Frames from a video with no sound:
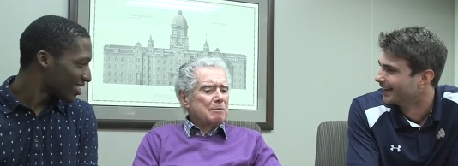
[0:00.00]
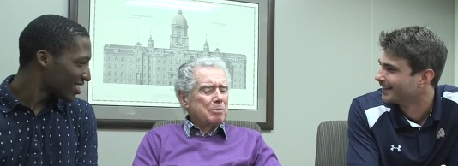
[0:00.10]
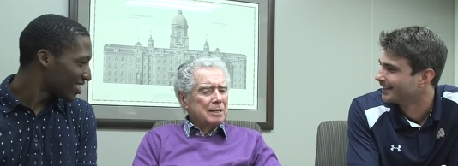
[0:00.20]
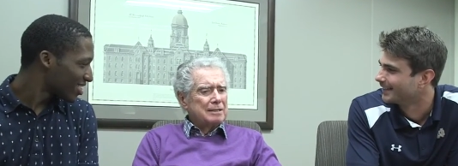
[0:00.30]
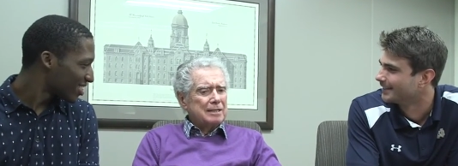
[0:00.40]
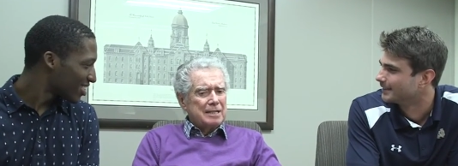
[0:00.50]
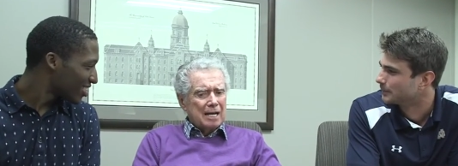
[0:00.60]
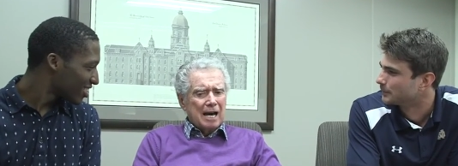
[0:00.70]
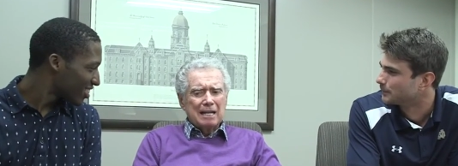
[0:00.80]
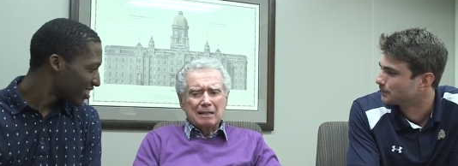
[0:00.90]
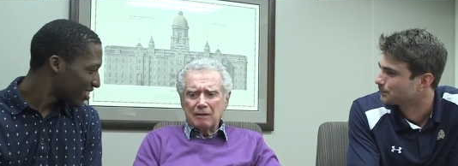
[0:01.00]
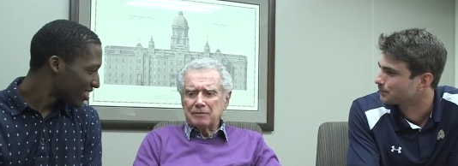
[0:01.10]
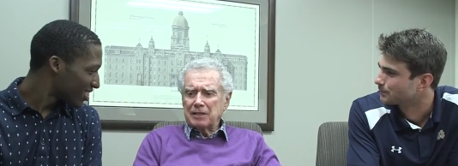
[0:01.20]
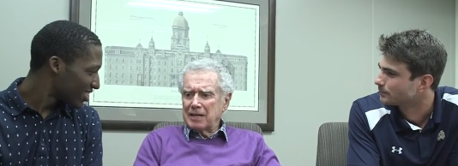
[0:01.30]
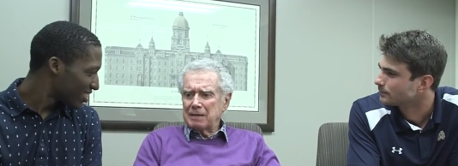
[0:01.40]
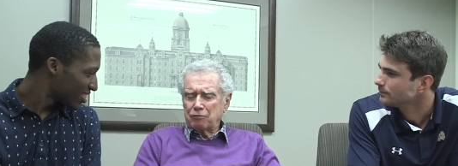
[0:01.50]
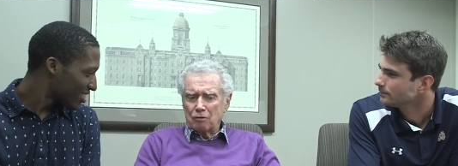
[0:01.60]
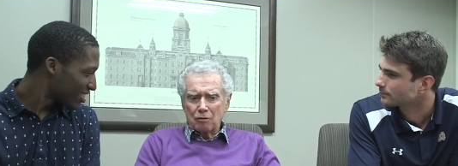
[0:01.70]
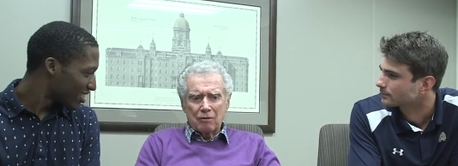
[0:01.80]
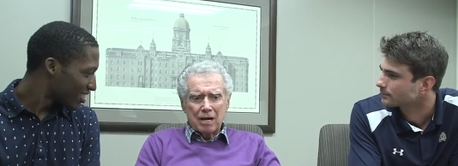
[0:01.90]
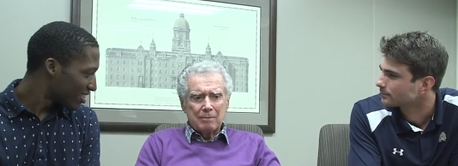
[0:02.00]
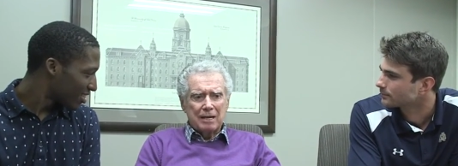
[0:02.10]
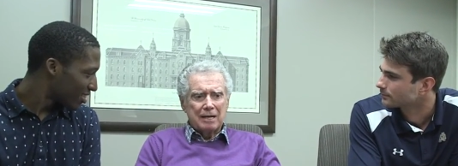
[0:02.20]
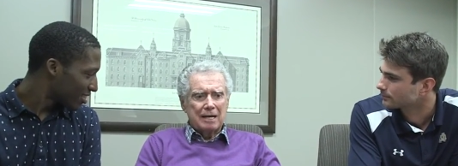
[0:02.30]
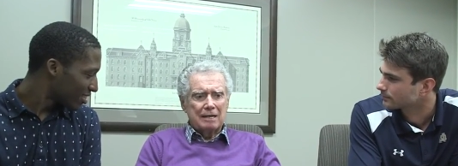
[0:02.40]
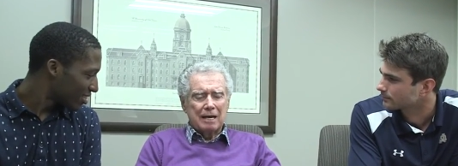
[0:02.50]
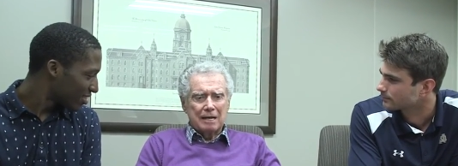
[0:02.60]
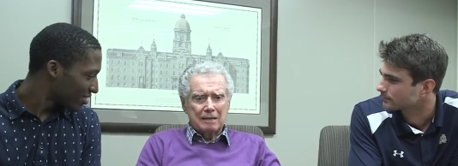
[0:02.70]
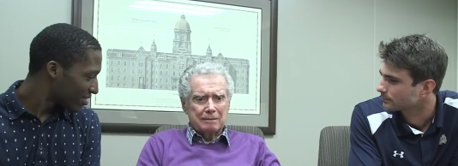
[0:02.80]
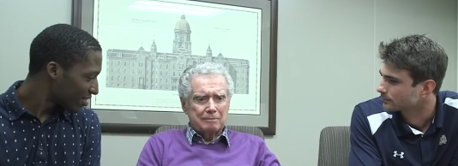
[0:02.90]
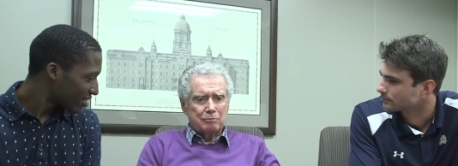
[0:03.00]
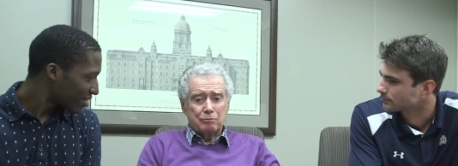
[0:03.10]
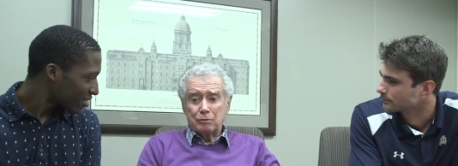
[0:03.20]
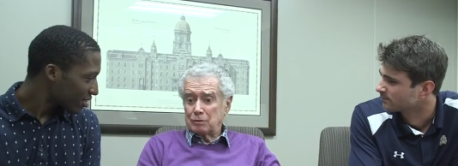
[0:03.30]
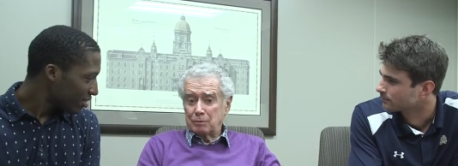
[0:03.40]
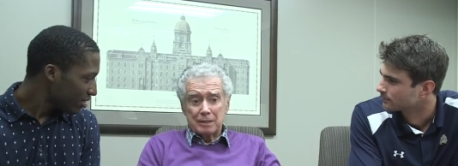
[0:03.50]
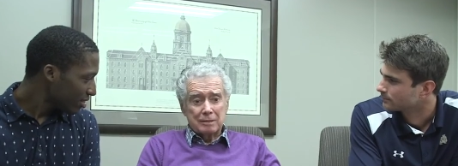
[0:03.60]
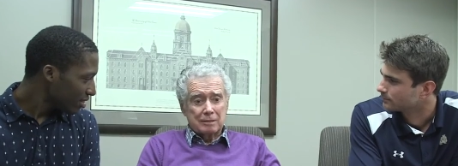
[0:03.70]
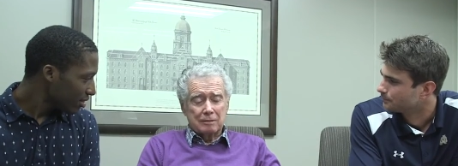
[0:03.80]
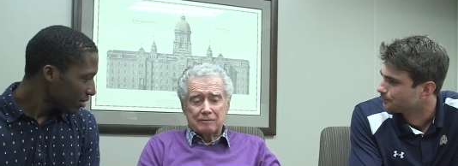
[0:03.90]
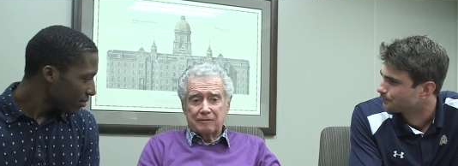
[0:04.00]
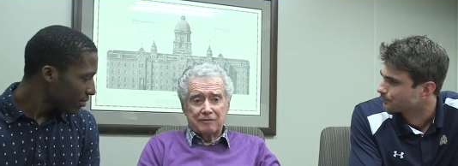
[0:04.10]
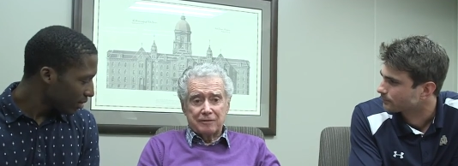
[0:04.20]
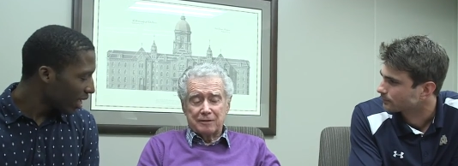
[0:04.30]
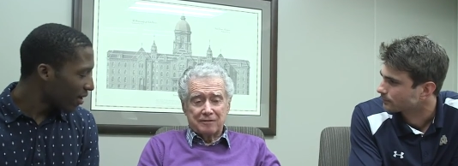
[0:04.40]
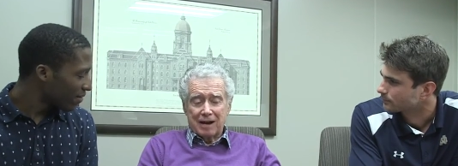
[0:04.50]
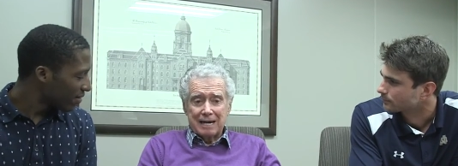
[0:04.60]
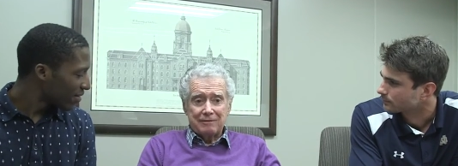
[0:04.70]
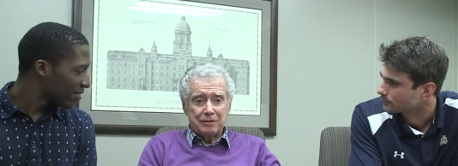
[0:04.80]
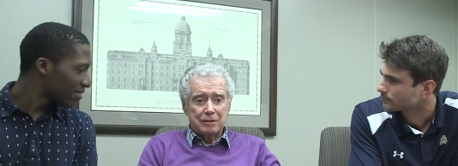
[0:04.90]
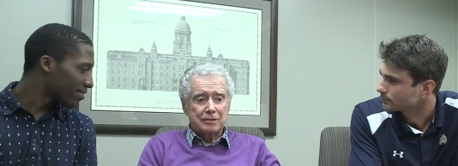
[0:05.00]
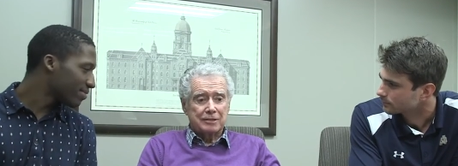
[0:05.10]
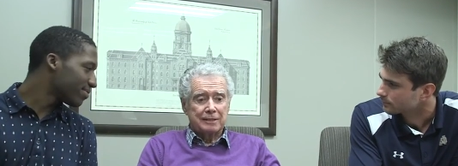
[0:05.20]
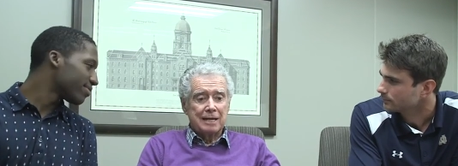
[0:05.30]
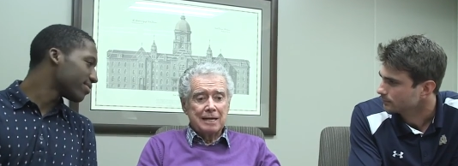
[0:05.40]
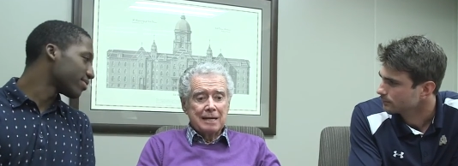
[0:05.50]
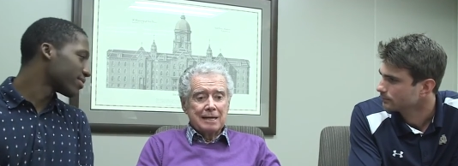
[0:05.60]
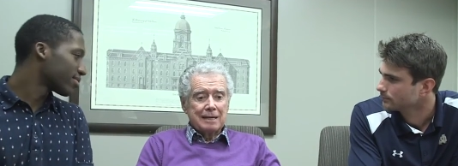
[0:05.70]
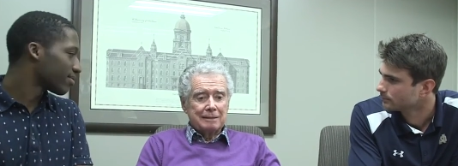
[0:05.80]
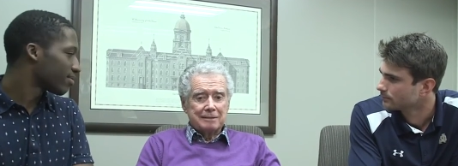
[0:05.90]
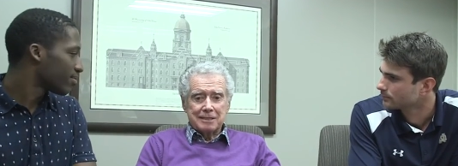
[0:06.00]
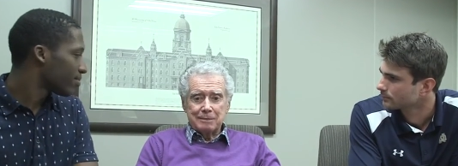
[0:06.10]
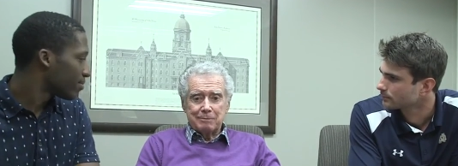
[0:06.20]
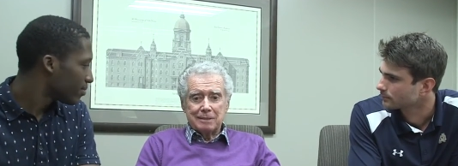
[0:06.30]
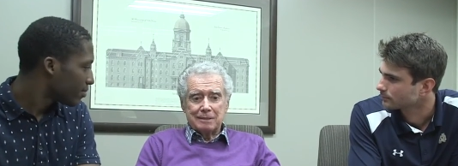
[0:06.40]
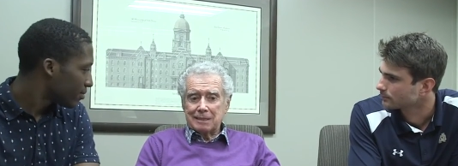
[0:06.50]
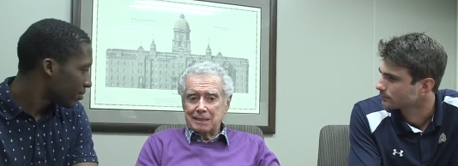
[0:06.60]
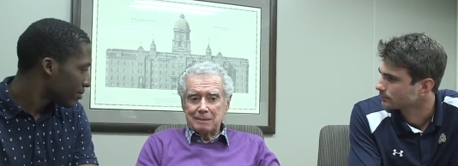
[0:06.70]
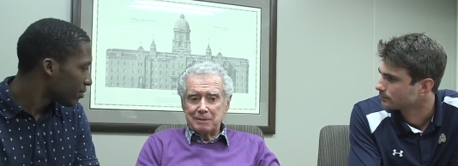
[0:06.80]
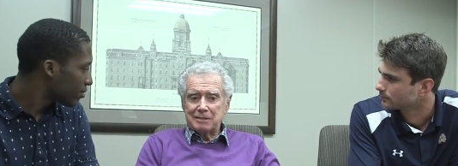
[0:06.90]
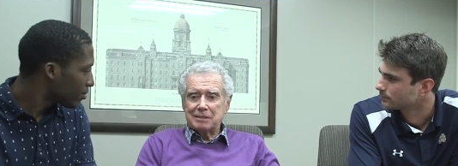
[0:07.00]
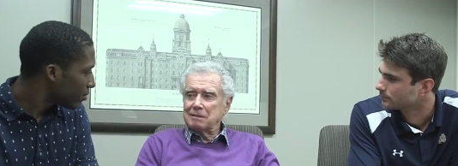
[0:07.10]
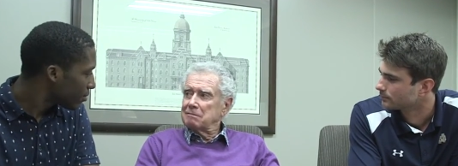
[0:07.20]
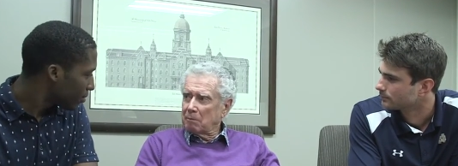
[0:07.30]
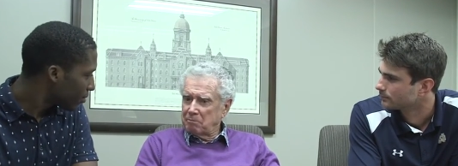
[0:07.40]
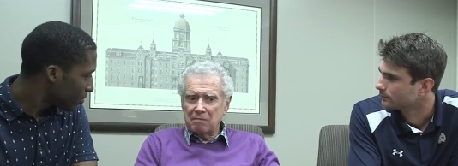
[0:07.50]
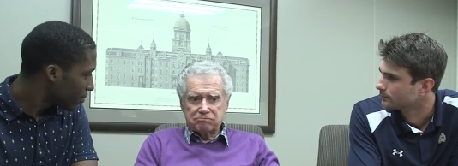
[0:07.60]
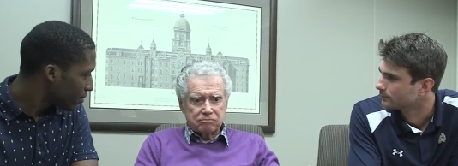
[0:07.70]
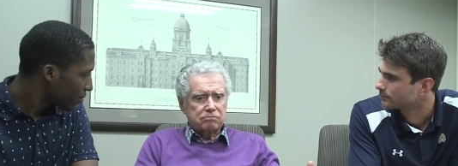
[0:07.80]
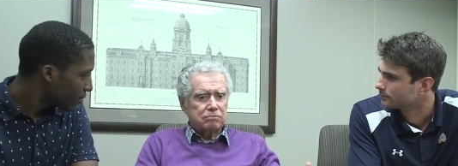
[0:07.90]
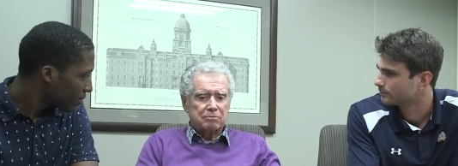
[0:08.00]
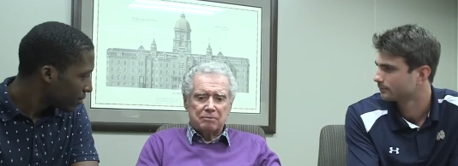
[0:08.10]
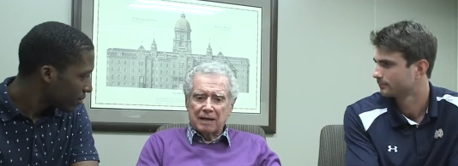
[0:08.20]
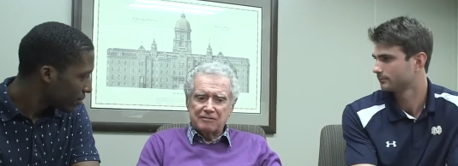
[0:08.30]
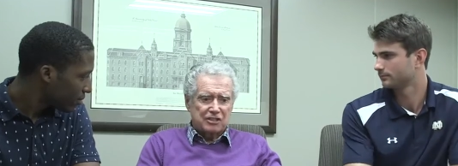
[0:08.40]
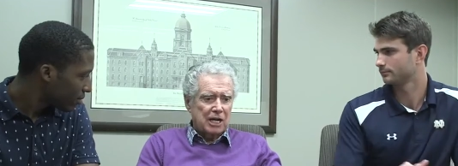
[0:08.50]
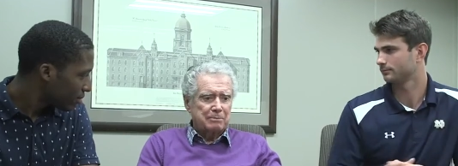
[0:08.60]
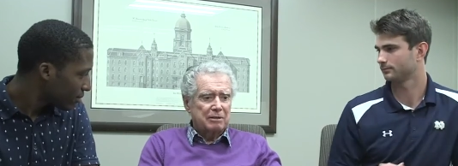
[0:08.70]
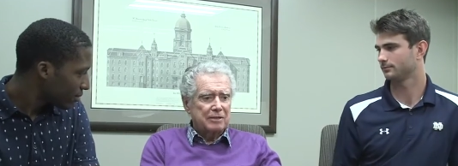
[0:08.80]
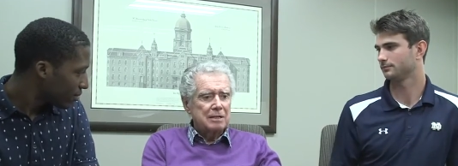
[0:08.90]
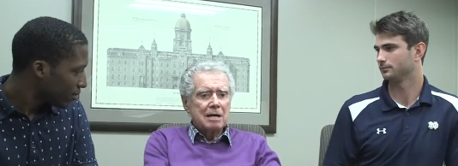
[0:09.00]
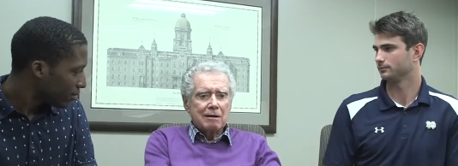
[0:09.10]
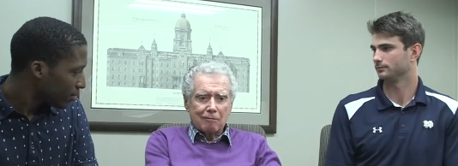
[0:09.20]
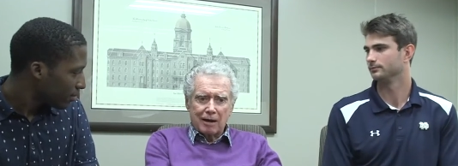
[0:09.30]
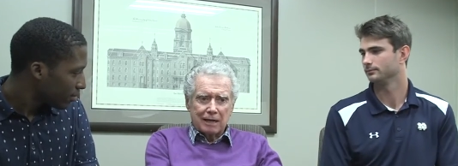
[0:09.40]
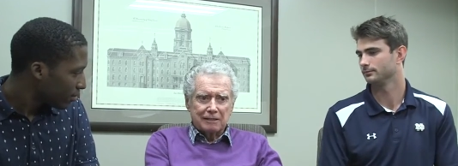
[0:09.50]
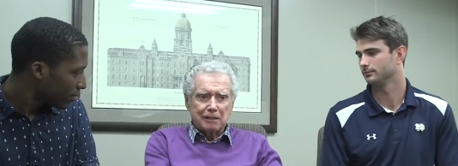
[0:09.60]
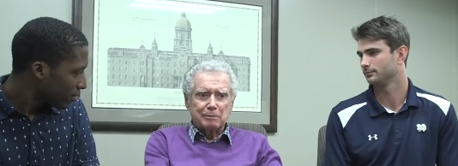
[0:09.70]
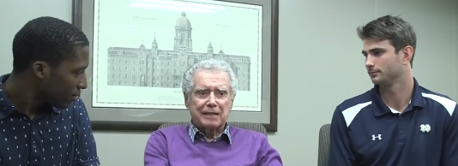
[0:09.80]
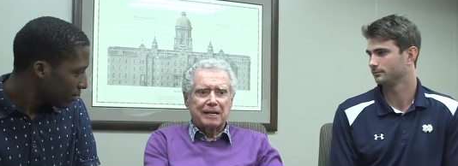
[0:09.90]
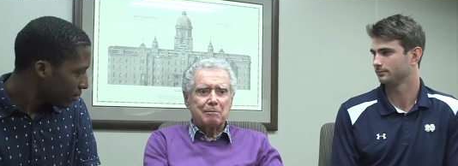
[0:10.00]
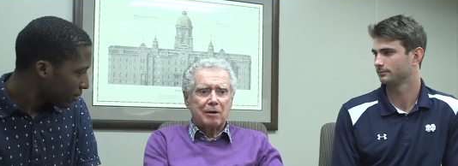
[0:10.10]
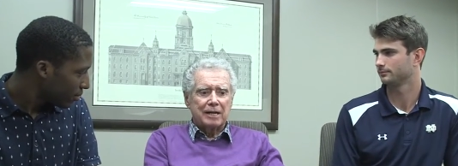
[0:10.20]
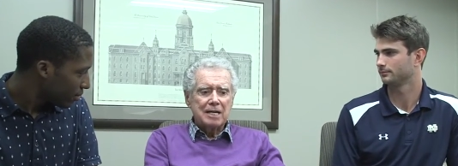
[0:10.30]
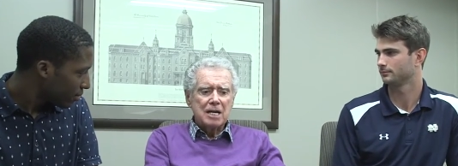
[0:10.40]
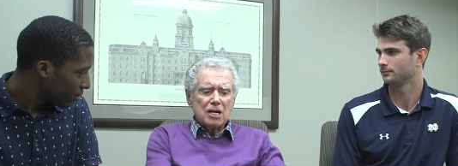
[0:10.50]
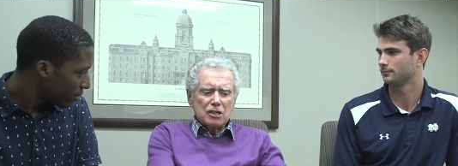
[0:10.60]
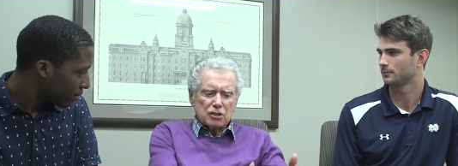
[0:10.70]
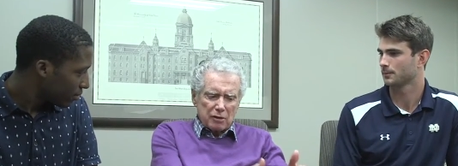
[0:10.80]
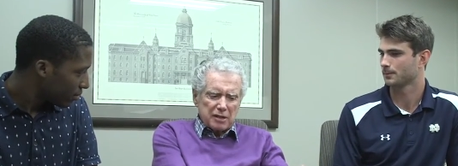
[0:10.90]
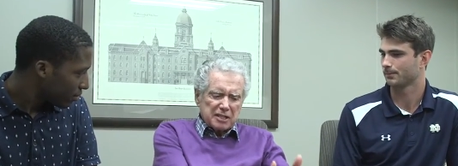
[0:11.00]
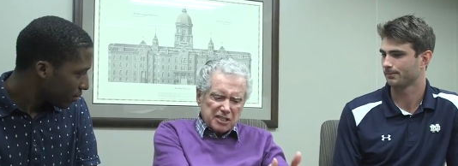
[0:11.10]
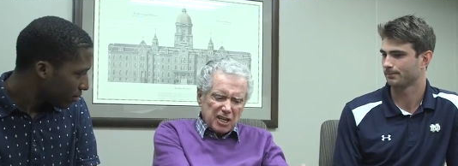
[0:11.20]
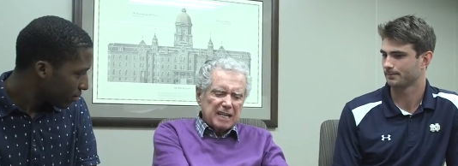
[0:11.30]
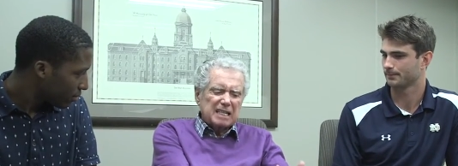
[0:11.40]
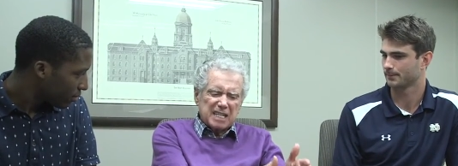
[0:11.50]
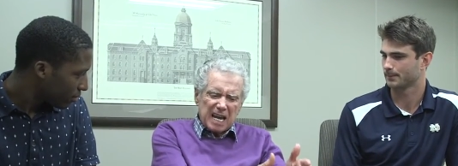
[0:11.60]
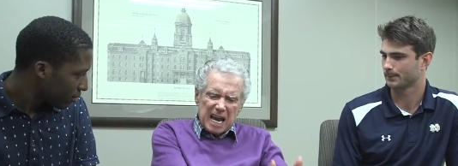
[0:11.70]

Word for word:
Speaker 1: But uh, yeah, I loved it, that program, and I, I was with it uh, for yeah. five years, and and ABC about am not ashamed of it. Ran a little bit out of money, so they decided to